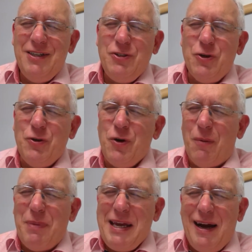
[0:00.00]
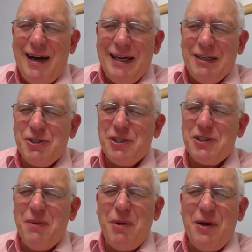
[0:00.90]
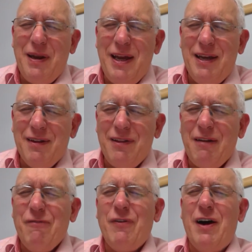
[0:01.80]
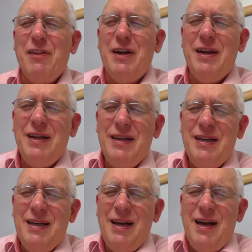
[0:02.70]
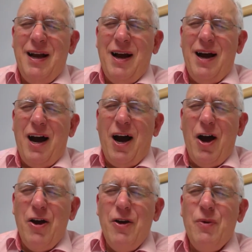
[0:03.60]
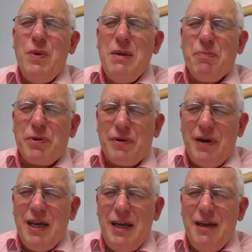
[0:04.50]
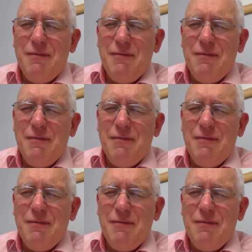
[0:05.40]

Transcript: Do not be anxious about anything. Father, how we pray